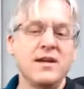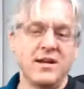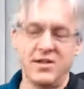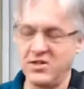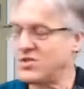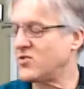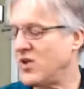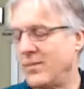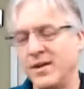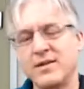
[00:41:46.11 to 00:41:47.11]
In addition to
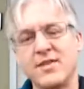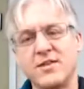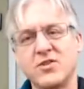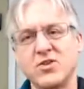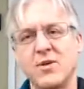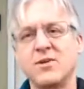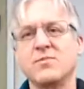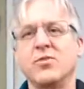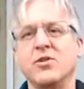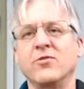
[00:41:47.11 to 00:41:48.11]
strumming, I think strumming is
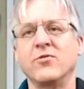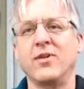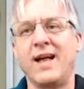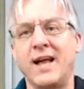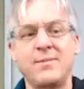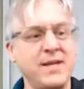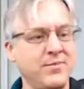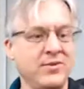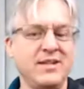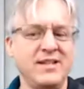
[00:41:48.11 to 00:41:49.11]
important for a lot of
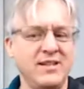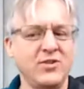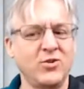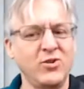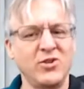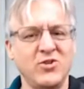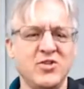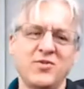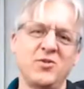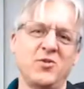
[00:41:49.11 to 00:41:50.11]
people, including those
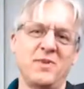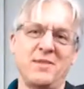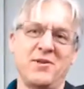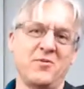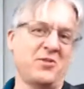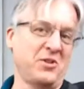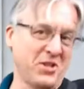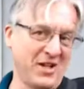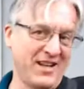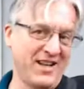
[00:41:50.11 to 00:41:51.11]
of you who may be really
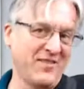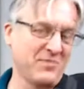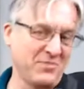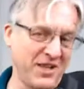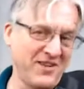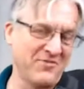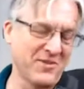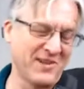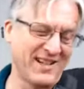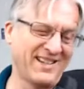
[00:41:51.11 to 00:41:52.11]
good and have been playing for a
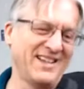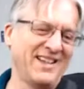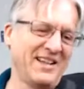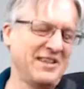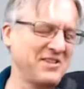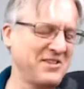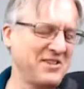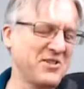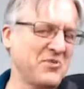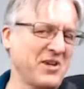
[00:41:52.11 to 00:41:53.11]
while. Still
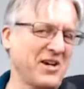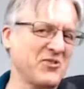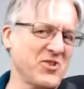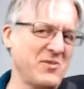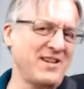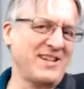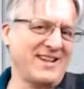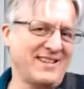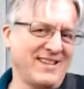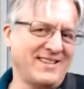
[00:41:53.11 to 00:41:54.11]
need some work on strumming
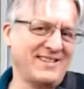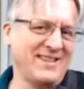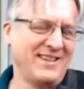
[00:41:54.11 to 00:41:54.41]
techniques.